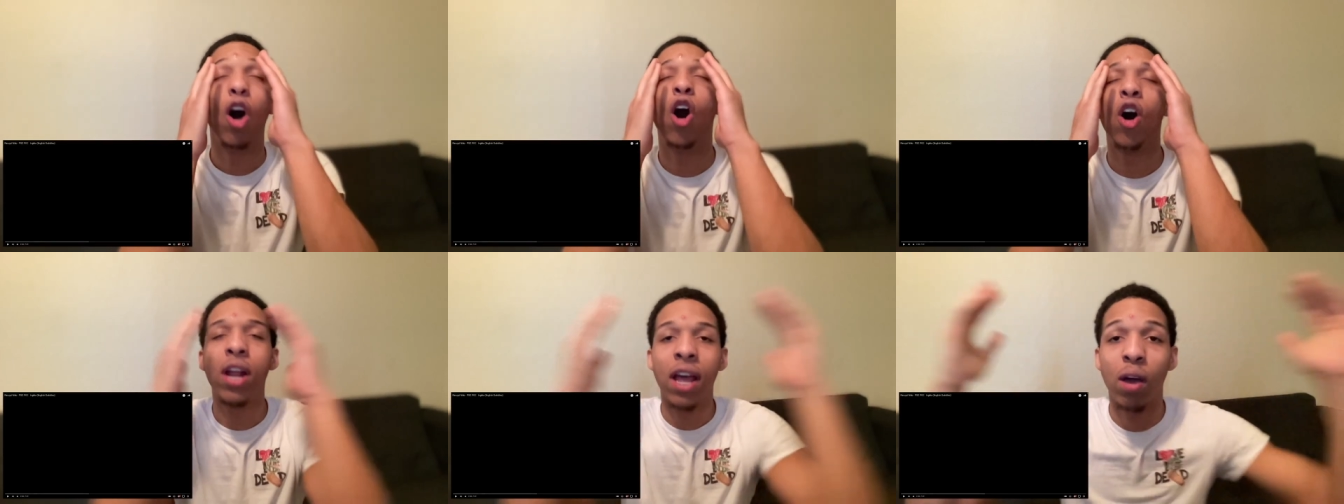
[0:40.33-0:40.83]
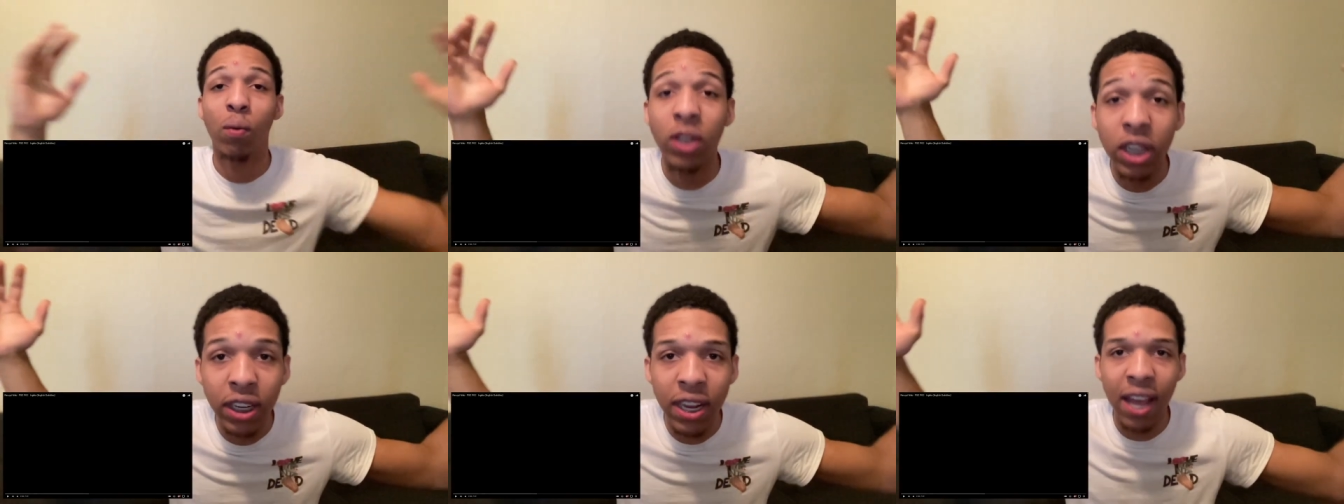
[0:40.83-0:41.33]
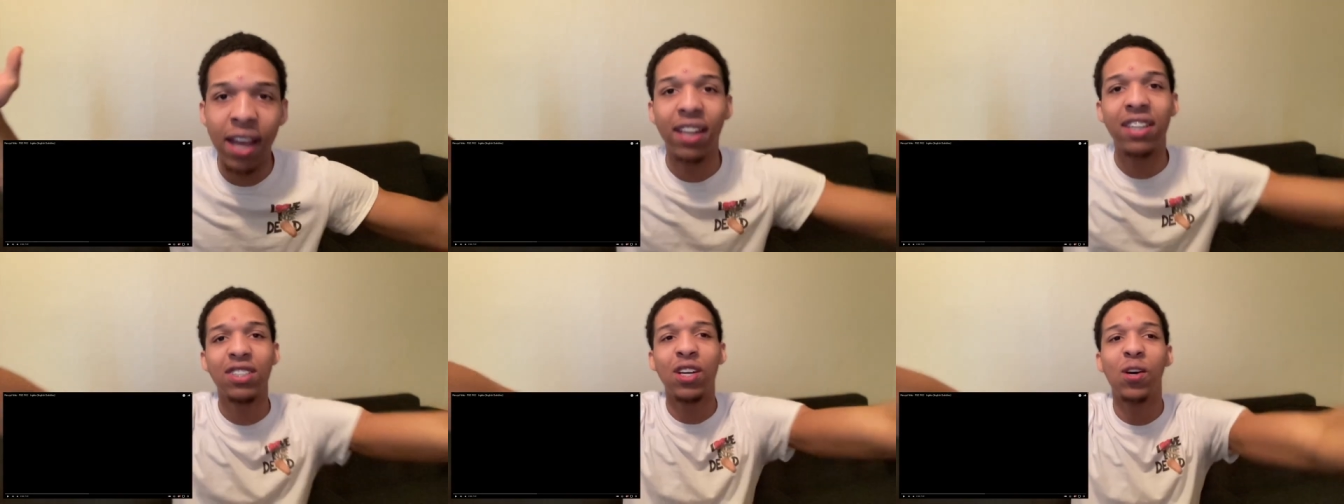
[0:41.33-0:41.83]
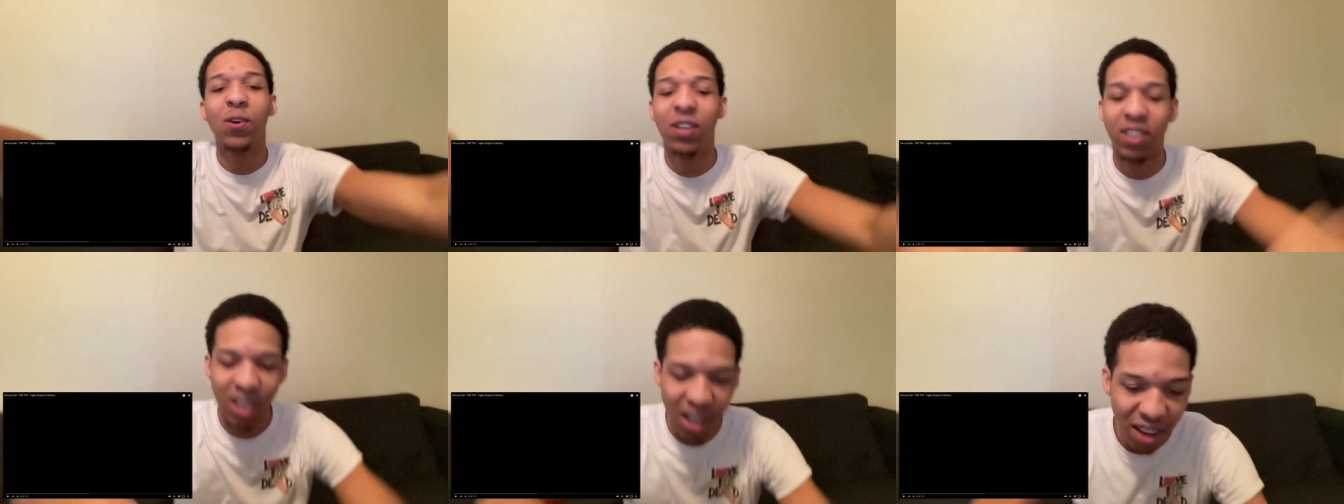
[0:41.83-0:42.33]
all that. We need that. Let's go.
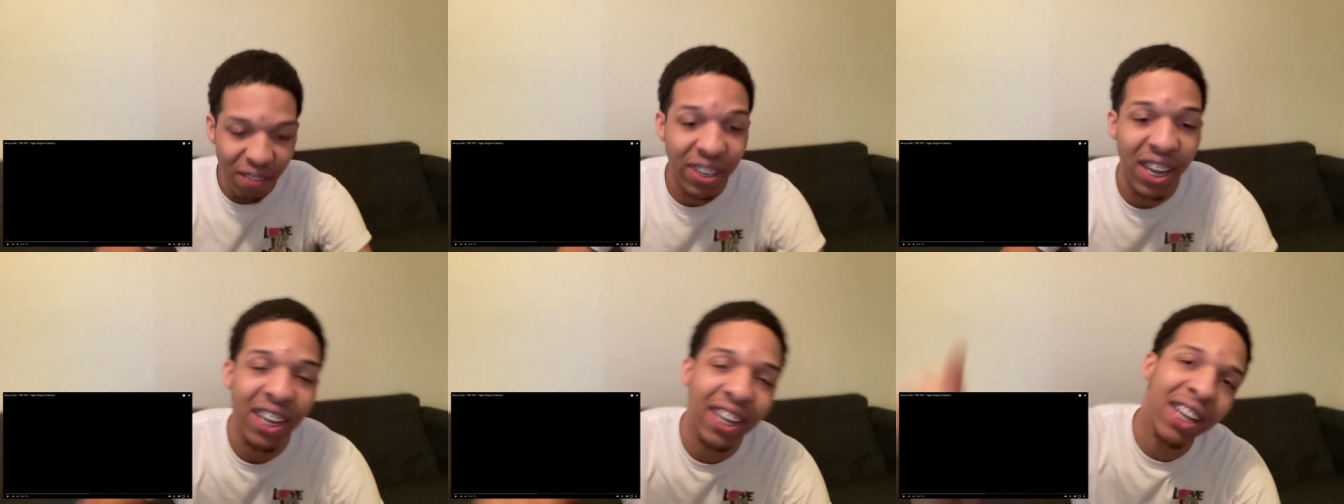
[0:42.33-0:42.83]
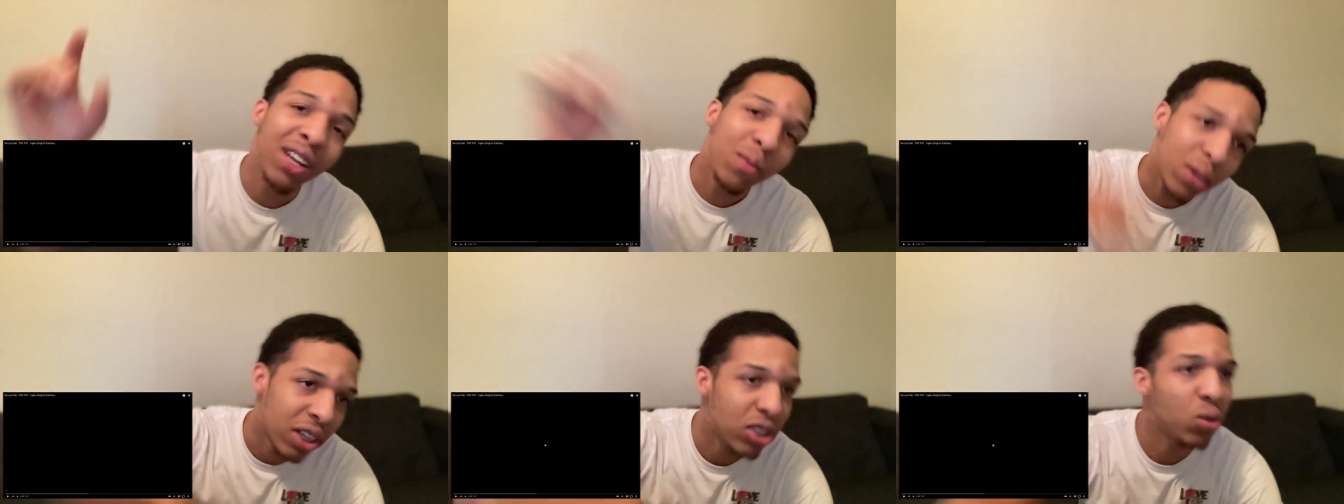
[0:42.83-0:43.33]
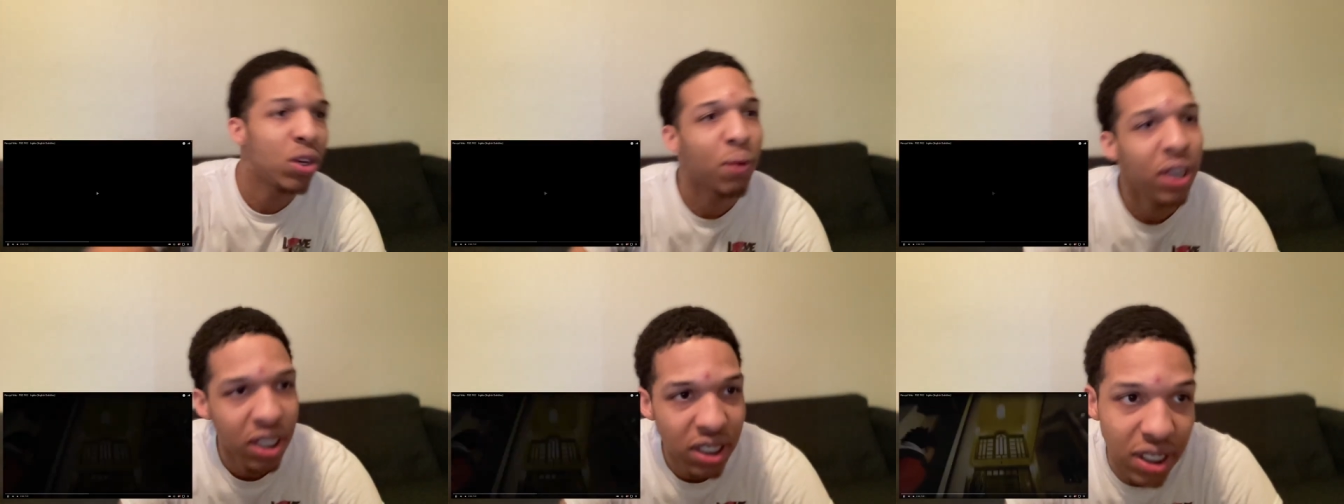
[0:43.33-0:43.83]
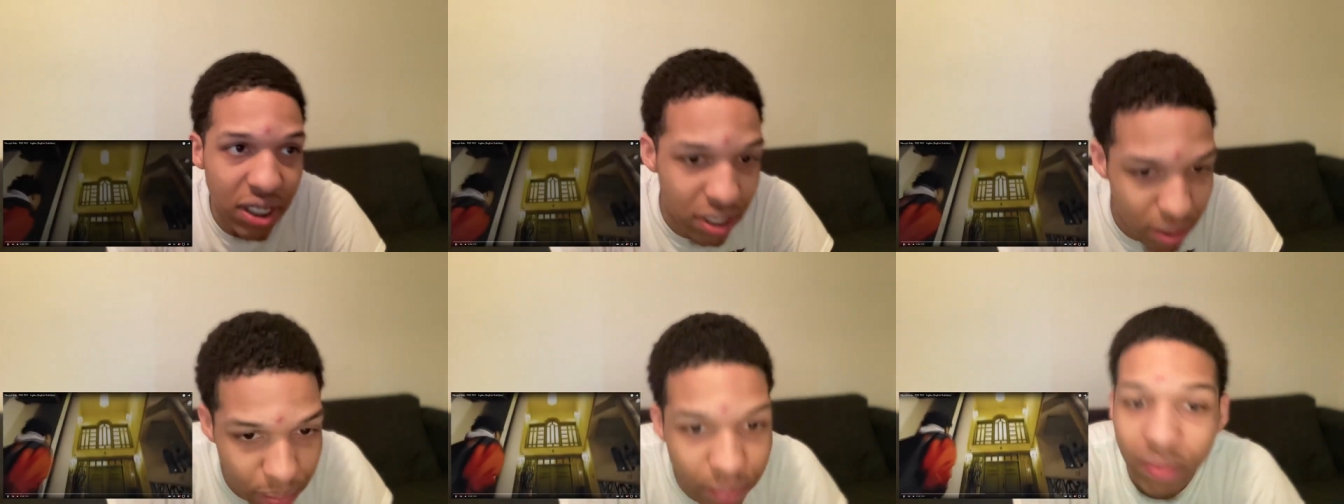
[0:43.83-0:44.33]
Y'all love K-Gang. we going to tune it right into this.
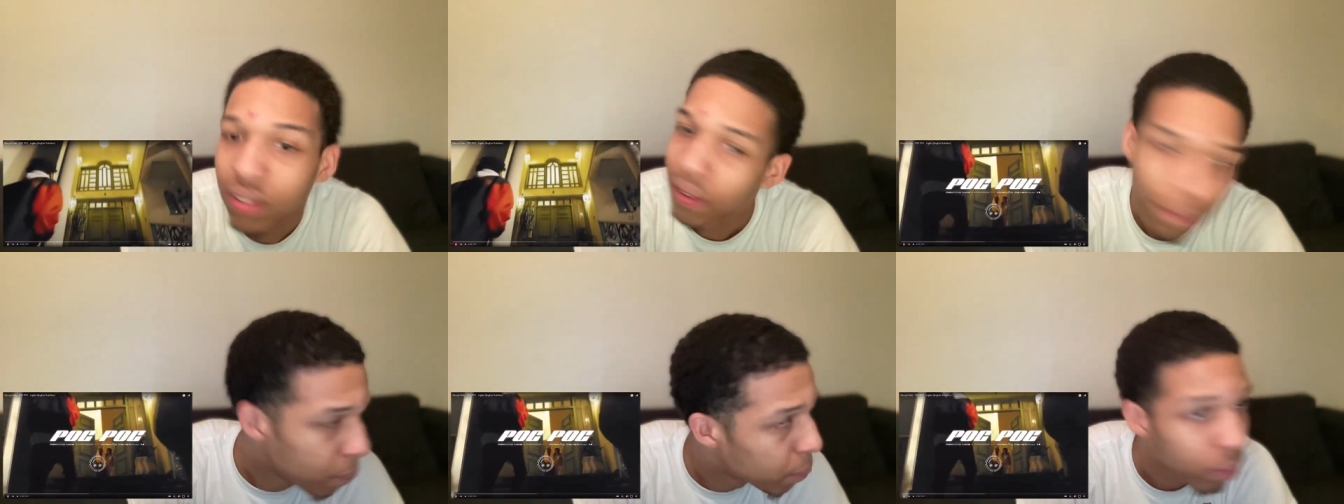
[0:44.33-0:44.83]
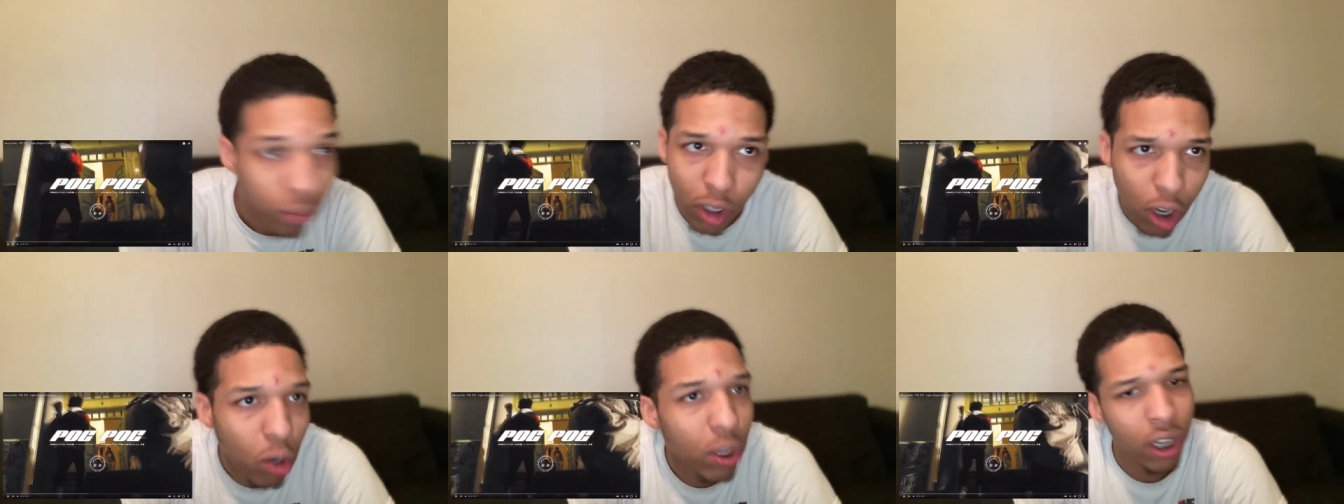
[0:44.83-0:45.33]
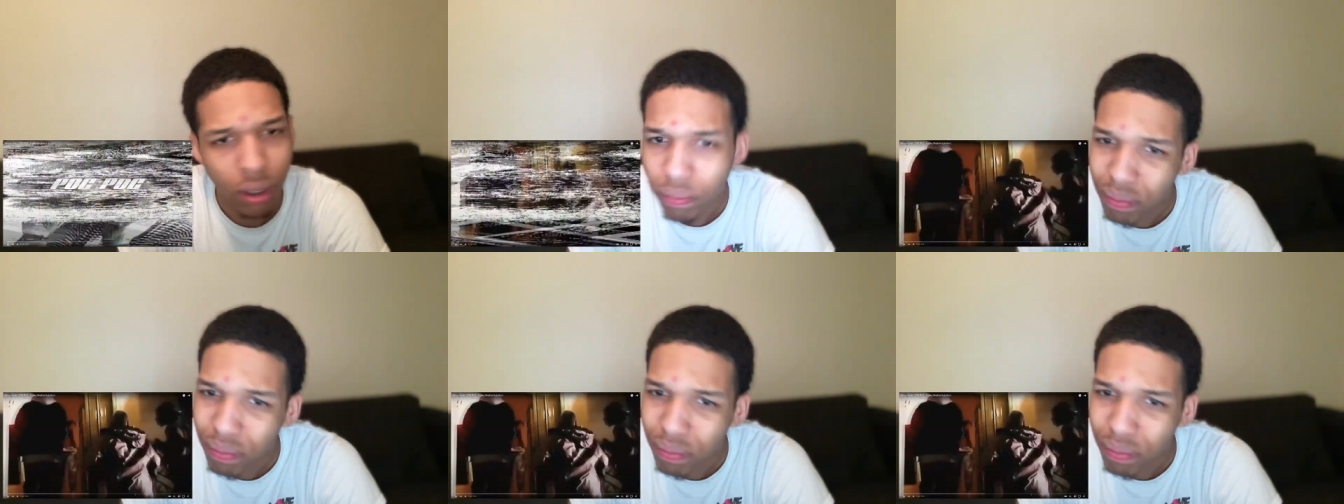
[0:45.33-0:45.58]
Okay.